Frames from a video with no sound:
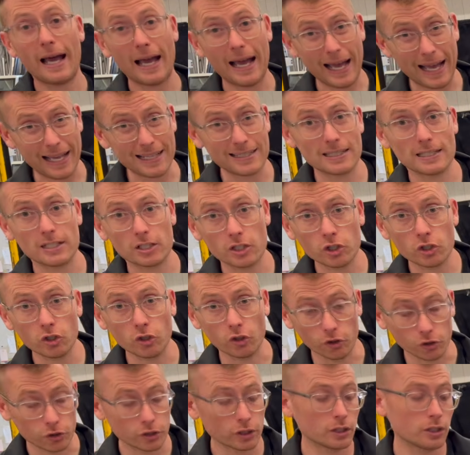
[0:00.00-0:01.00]
as it
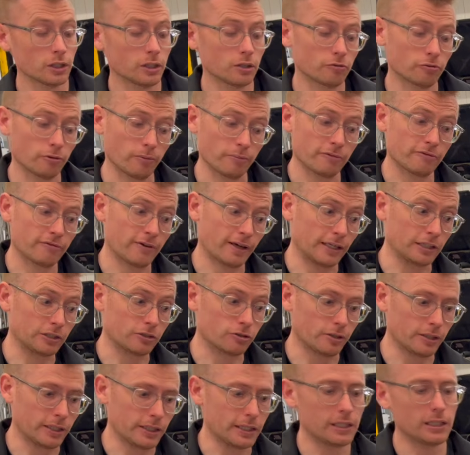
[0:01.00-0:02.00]
should from the
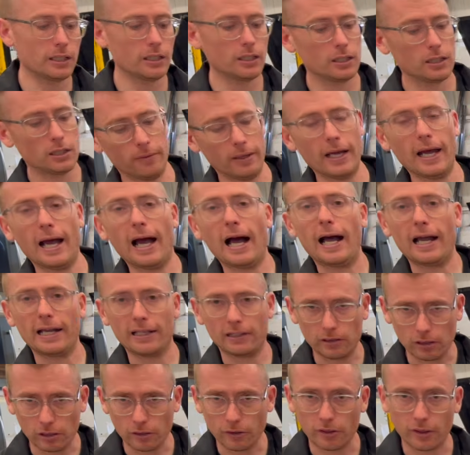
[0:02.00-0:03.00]
factory at
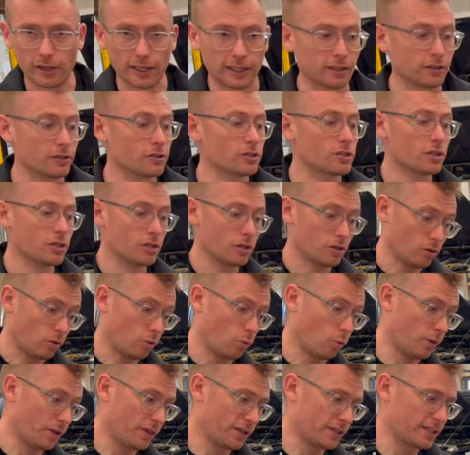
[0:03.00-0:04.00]
idle and things
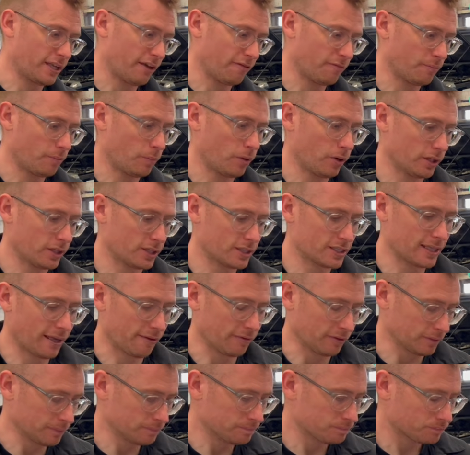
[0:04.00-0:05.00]
with the
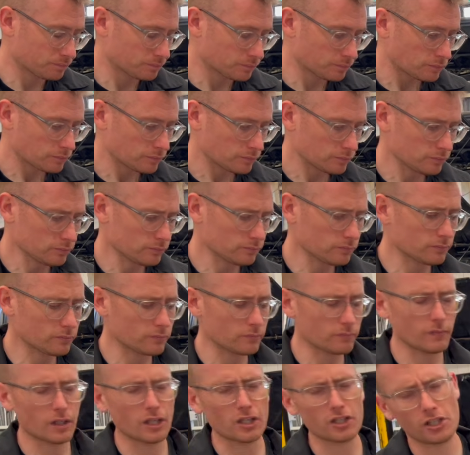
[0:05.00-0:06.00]
7.7.
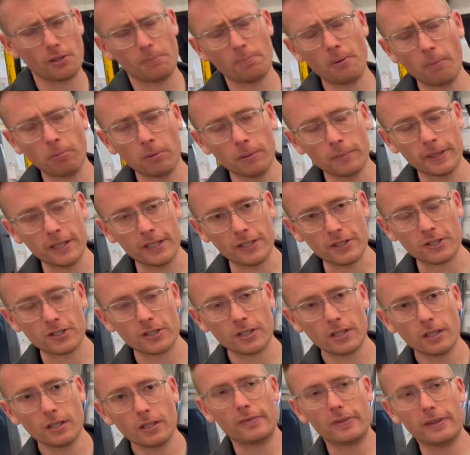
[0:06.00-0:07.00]
Because the problem is
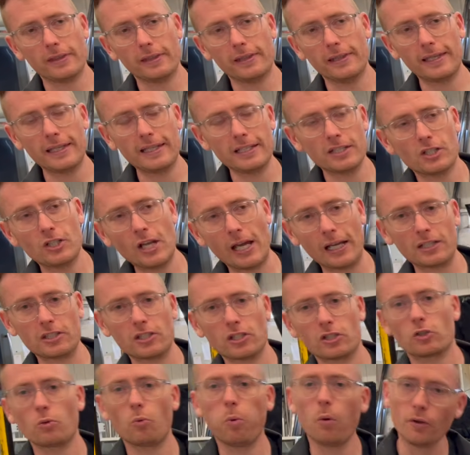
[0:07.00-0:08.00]
the
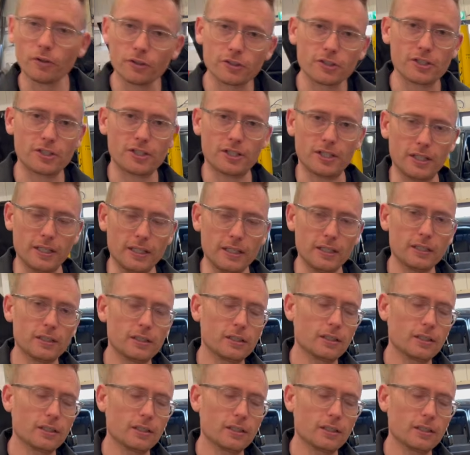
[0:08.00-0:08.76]
injected quantity